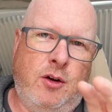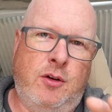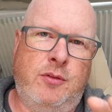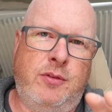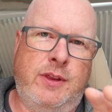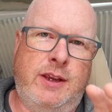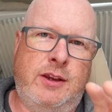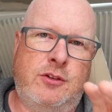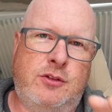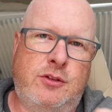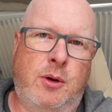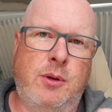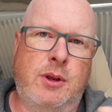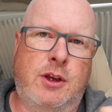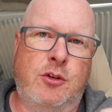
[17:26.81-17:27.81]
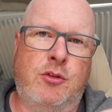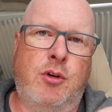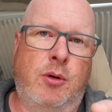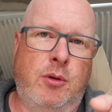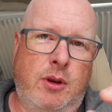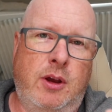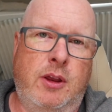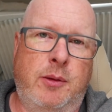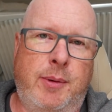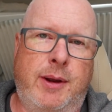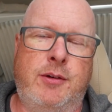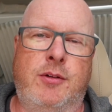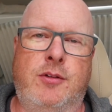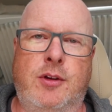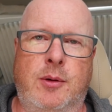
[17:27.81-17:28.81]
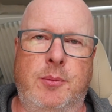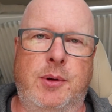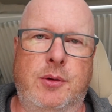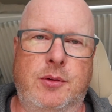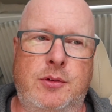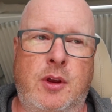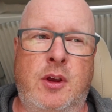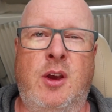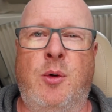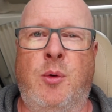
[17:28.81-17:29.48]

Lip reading: of the solar controller at the battery terminals?